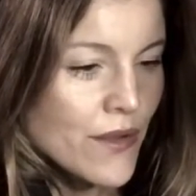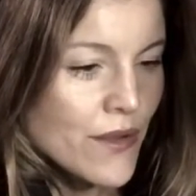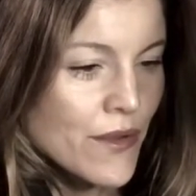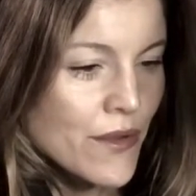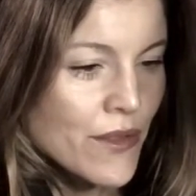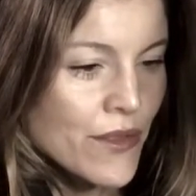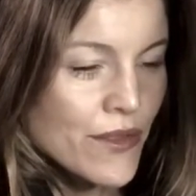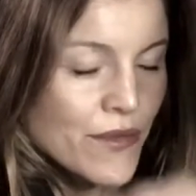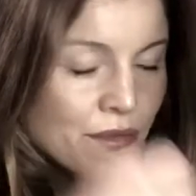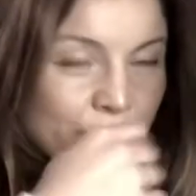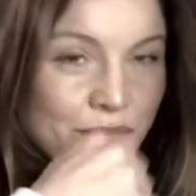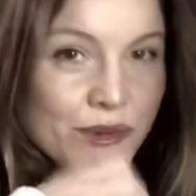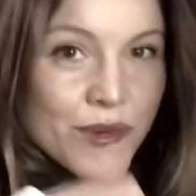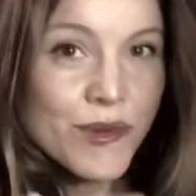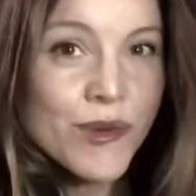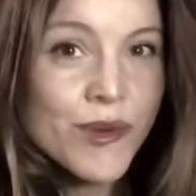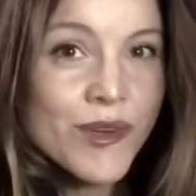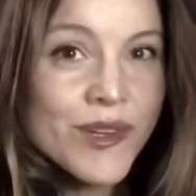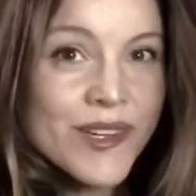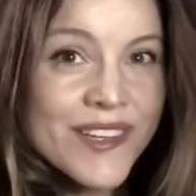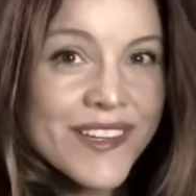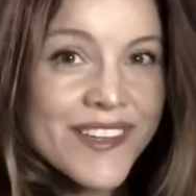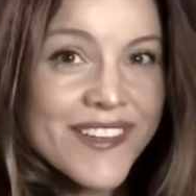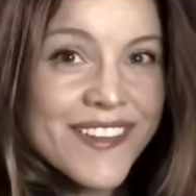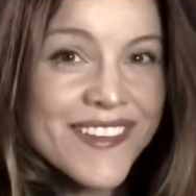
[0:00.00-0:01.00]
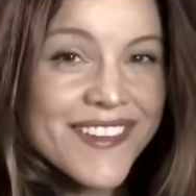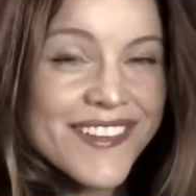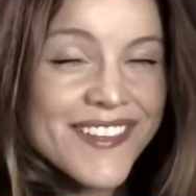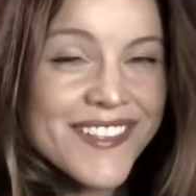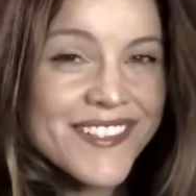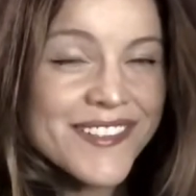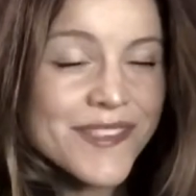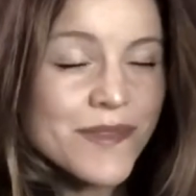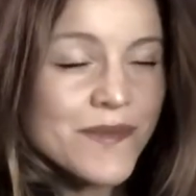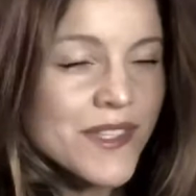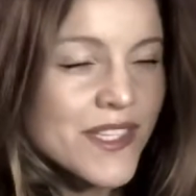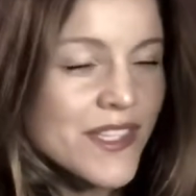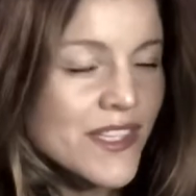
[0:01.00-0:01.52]
through
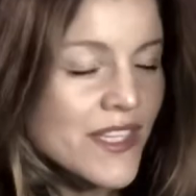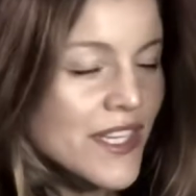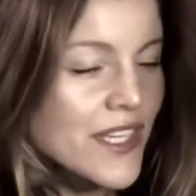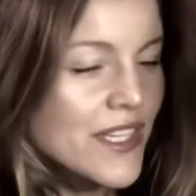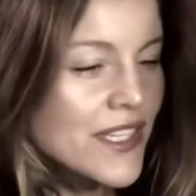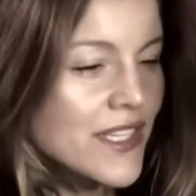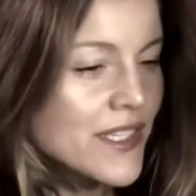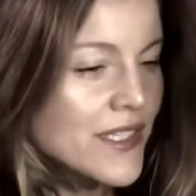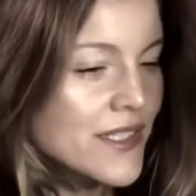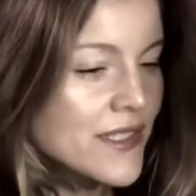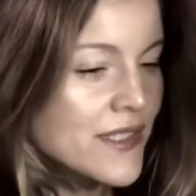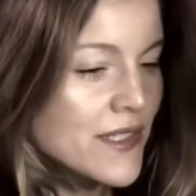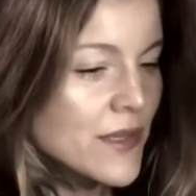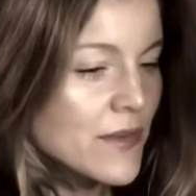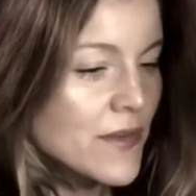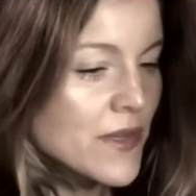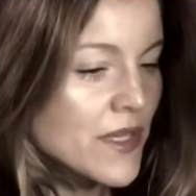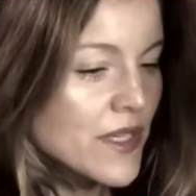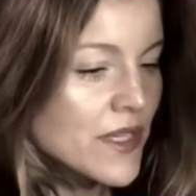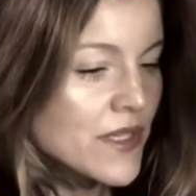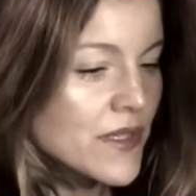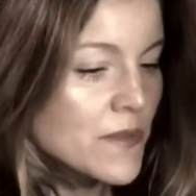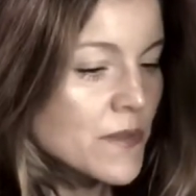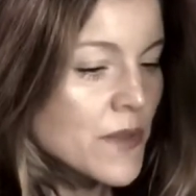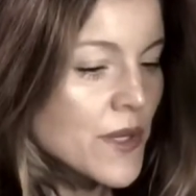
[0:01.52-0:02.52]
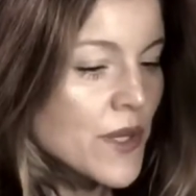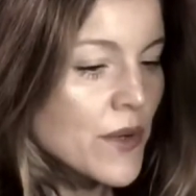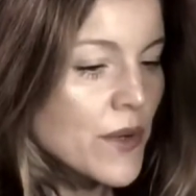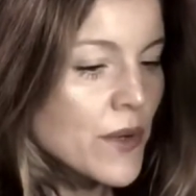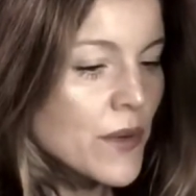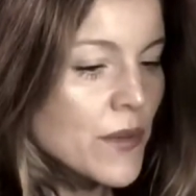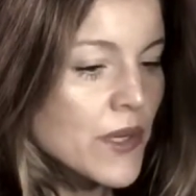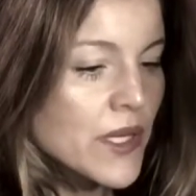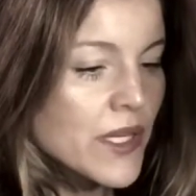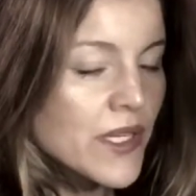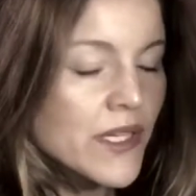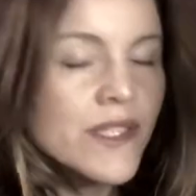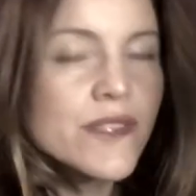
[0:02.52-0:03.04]
something that's bigger,
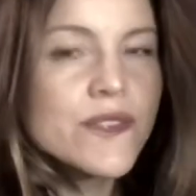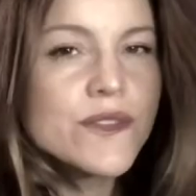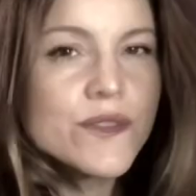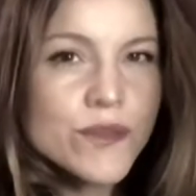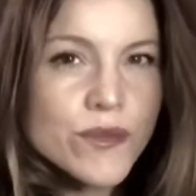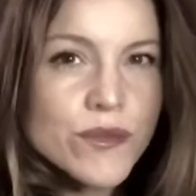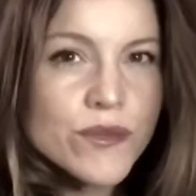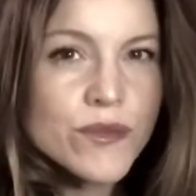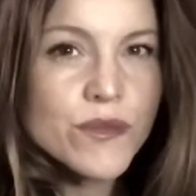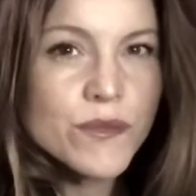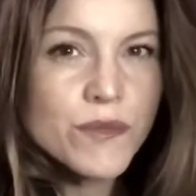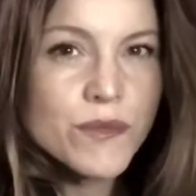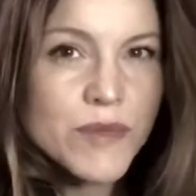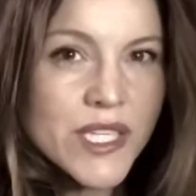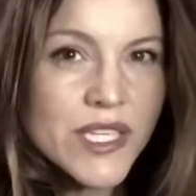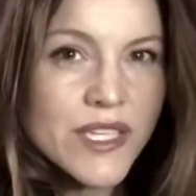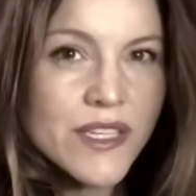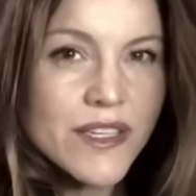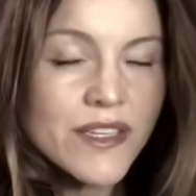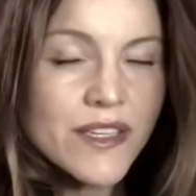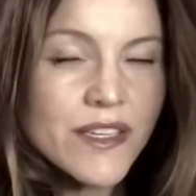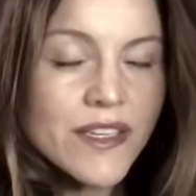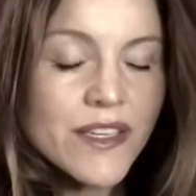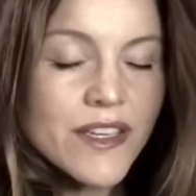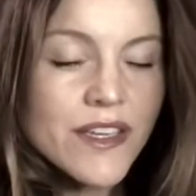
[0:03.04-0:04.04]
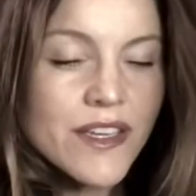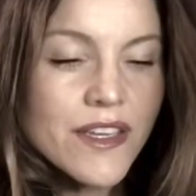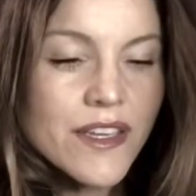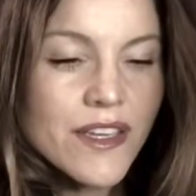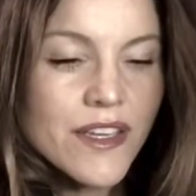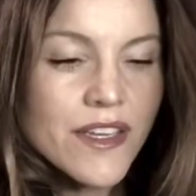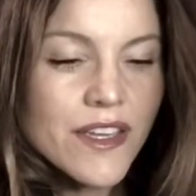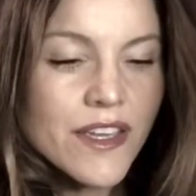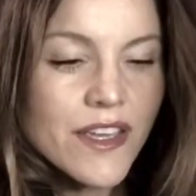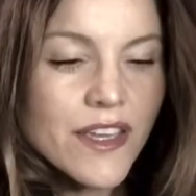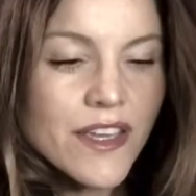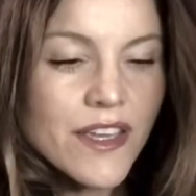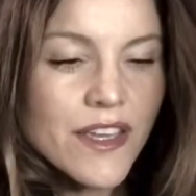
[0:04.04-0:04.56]
but it is through me,
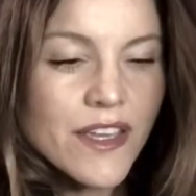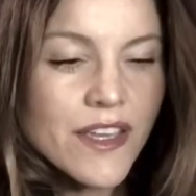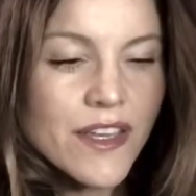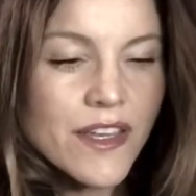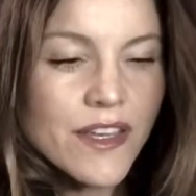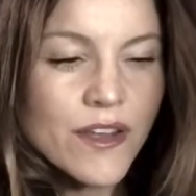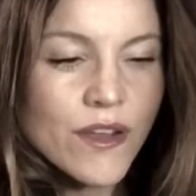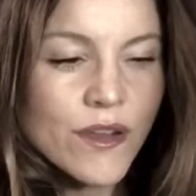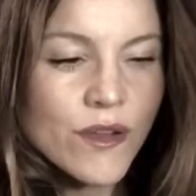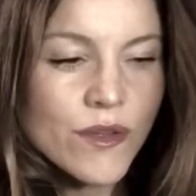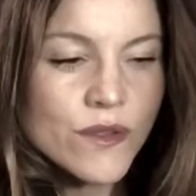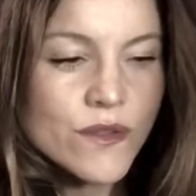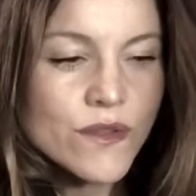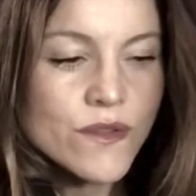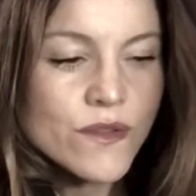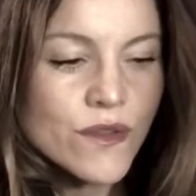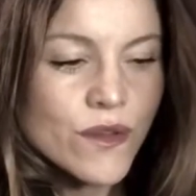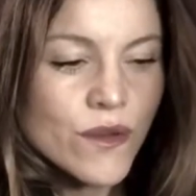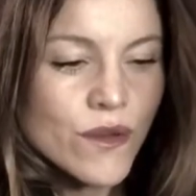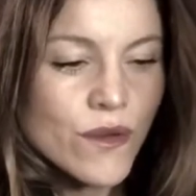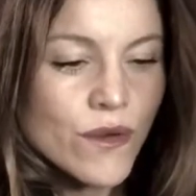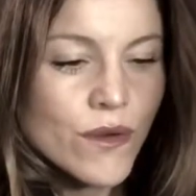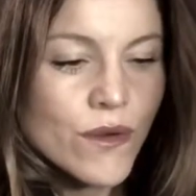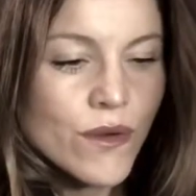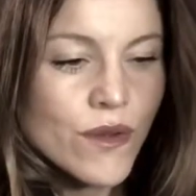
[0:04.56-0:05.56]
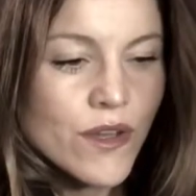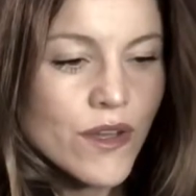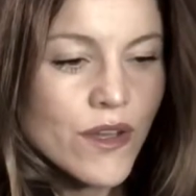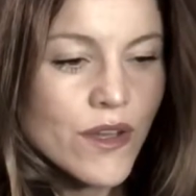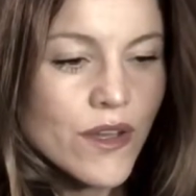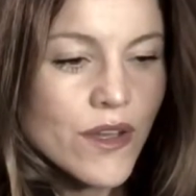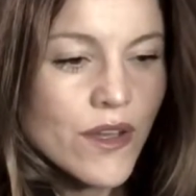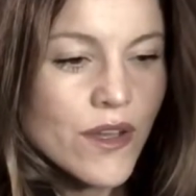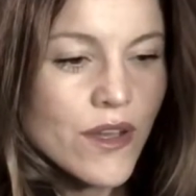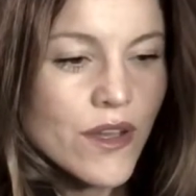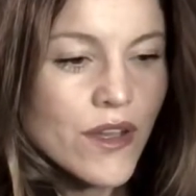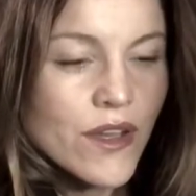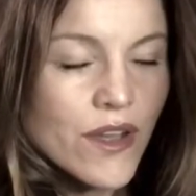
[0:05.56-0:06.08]
and also
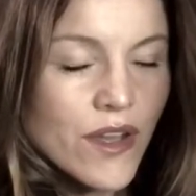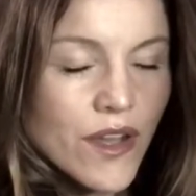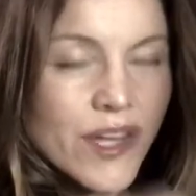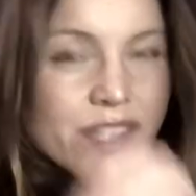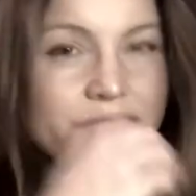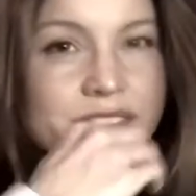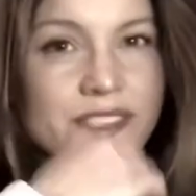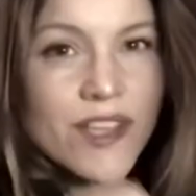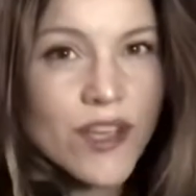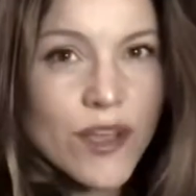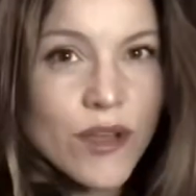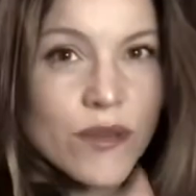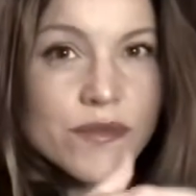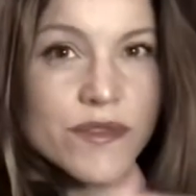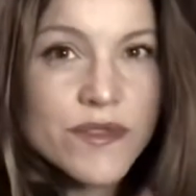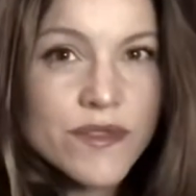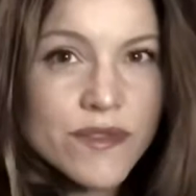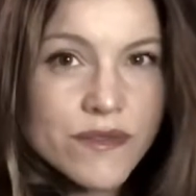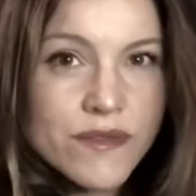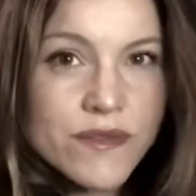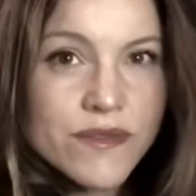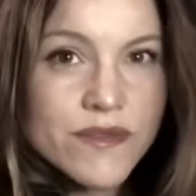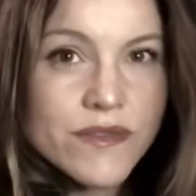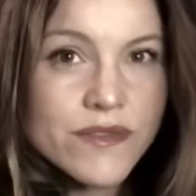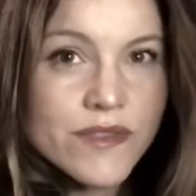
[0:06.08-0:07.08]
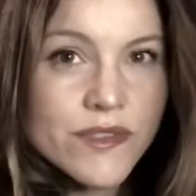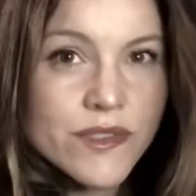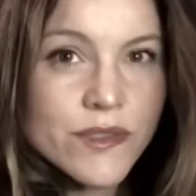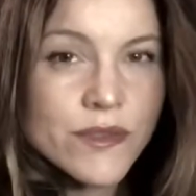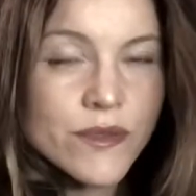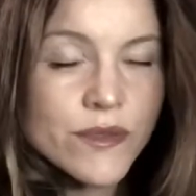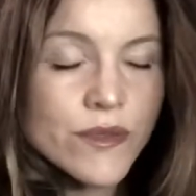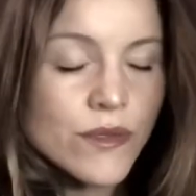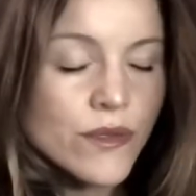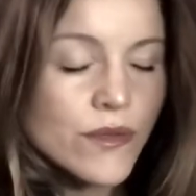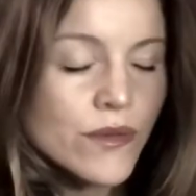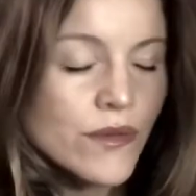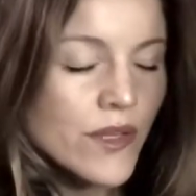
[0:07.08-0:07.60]
ourselves,
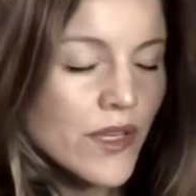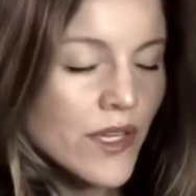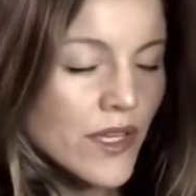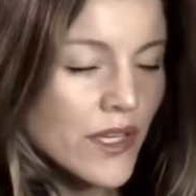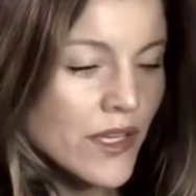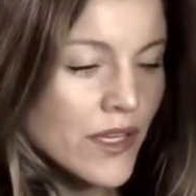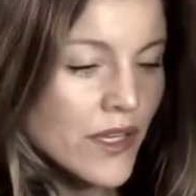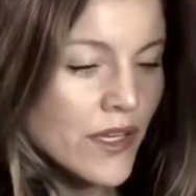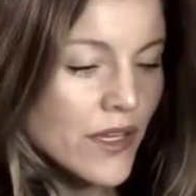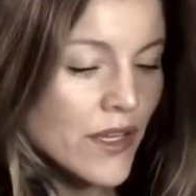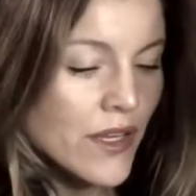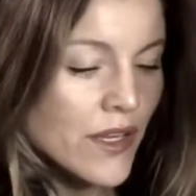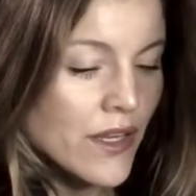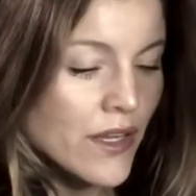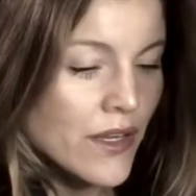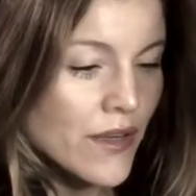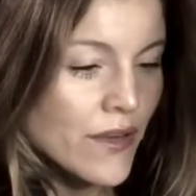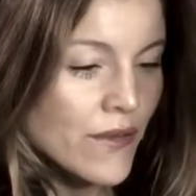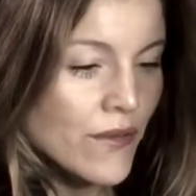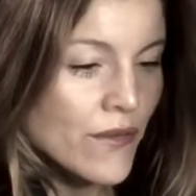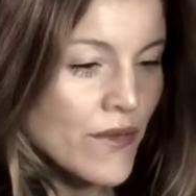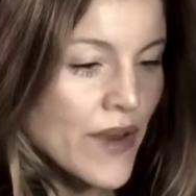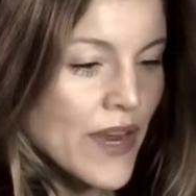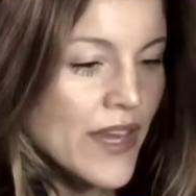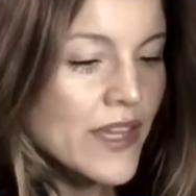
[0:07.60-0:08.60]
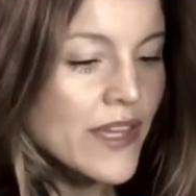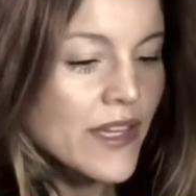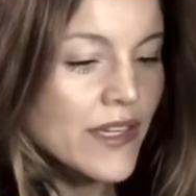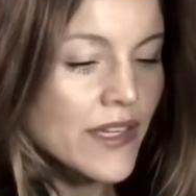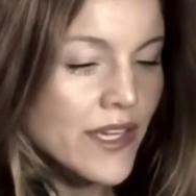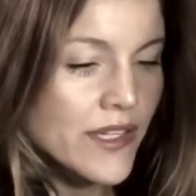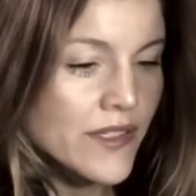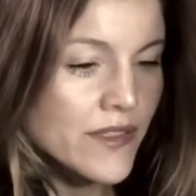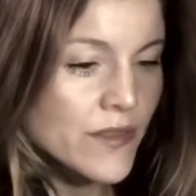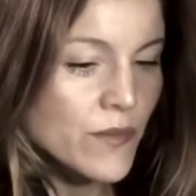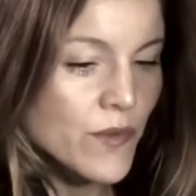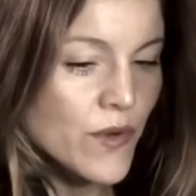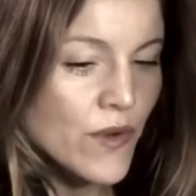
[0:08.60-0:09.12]
and
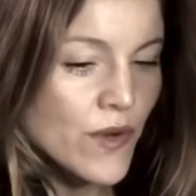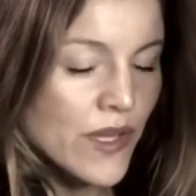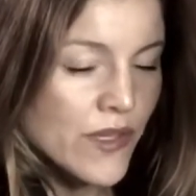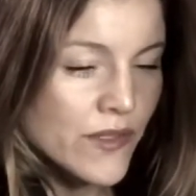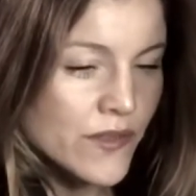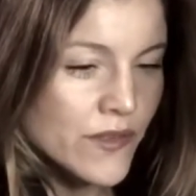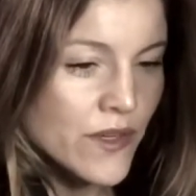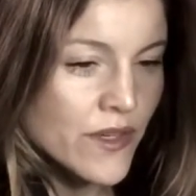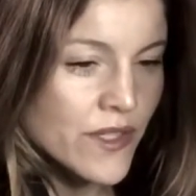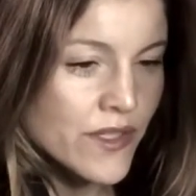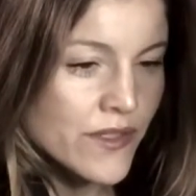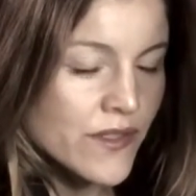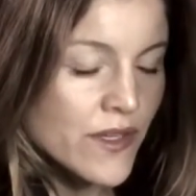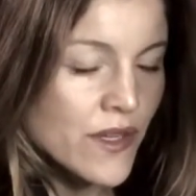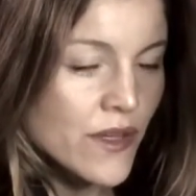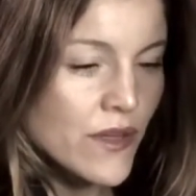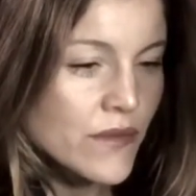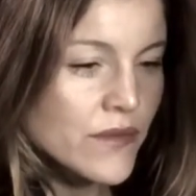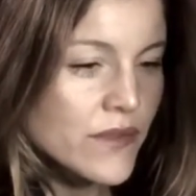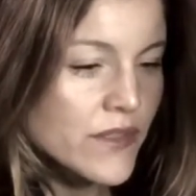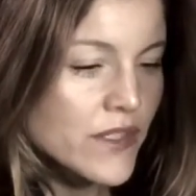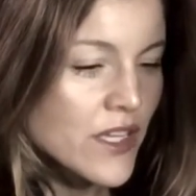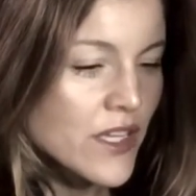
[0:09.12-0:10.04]
recognizable as ourselves.